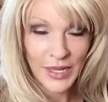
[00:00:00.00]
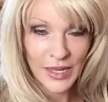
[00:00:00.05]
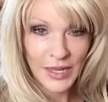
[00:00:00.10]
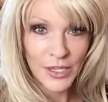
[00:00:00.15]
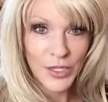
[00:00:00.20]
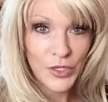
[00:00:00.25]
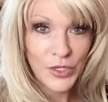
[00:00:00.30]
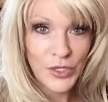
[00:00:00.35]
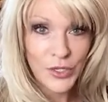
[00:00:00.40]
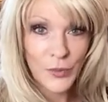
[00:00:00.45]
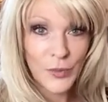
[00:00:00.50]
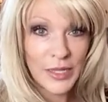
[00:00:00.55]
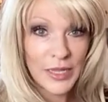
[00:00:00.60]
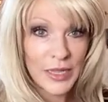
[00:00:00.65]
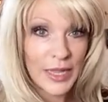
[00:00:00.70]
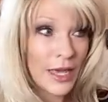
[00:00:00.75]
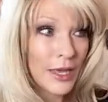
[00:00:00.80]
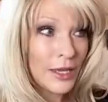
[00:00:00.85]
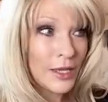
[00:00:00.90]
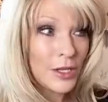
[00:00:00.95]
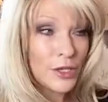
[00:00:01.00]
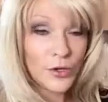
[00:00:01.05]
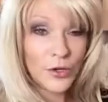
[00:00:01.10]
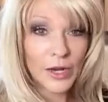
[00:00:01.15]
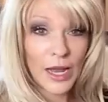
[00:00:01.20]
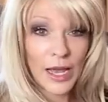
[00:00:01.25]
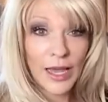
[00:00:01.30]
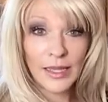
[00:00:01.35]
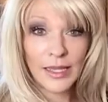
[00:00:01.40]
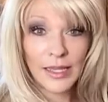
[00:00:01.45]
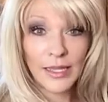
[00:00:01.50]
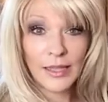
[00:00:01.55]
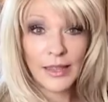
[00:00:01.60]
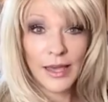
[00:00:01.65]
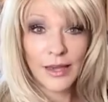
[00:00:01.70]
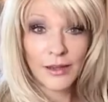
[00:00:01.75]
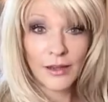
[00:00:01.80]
When you're not in that